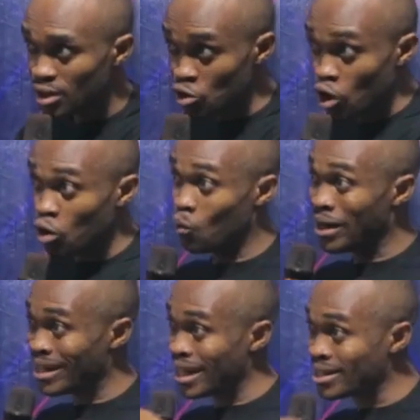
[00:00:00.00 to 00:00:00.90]
You know,
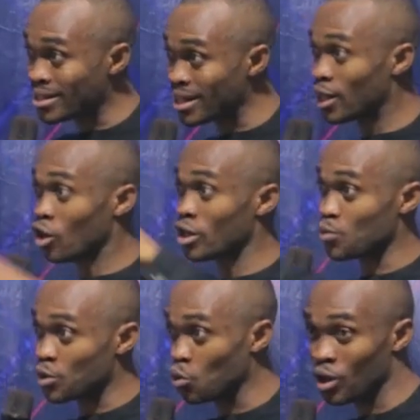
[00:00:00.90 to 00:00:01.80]
when the angel said, The Lord
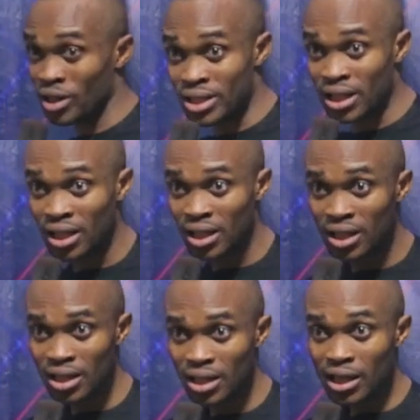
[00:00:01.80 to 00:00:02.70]
is with you, what did he say?
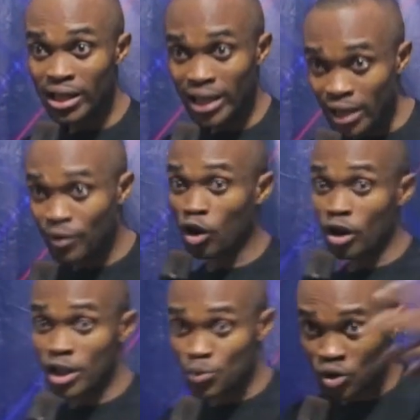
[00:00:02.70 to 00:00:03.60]
If the
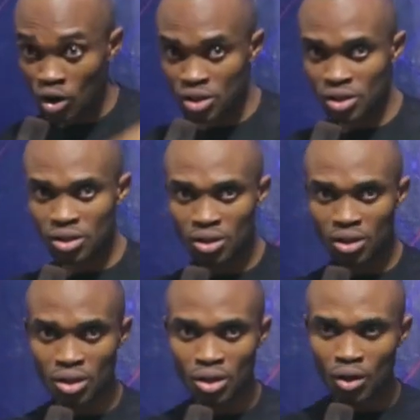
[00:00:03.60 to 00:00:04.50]
Lord is with us,
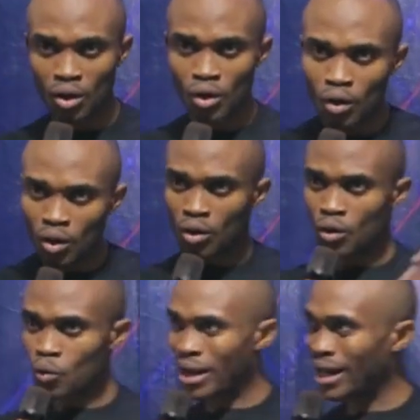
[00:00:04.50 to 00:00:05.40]

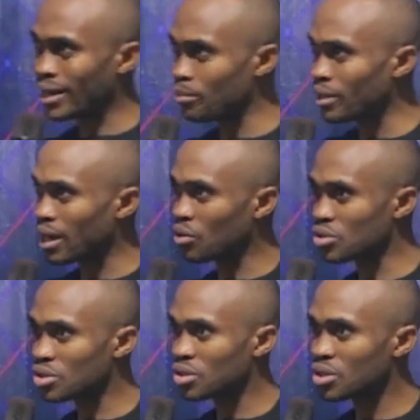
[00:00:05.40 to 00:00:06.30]
where are the
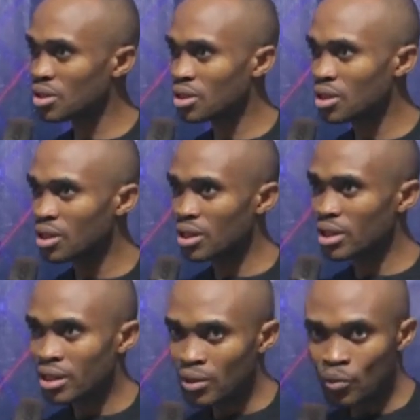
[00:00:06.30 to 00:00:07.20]
miracles?
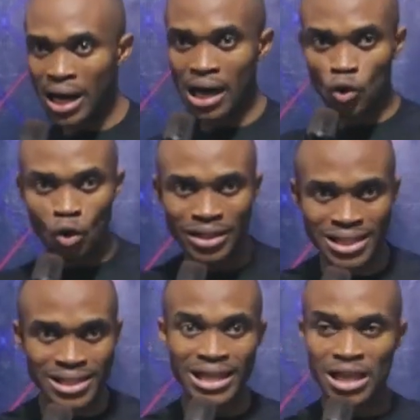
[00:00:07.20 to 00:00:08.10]
We are told
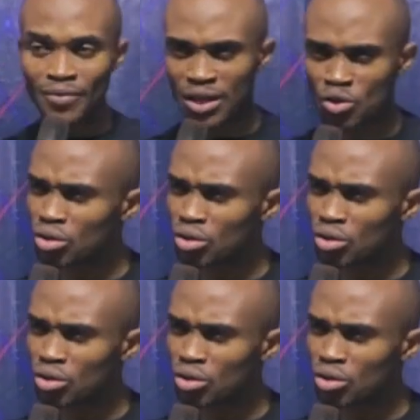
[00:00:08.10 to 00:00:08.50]
that he delivered.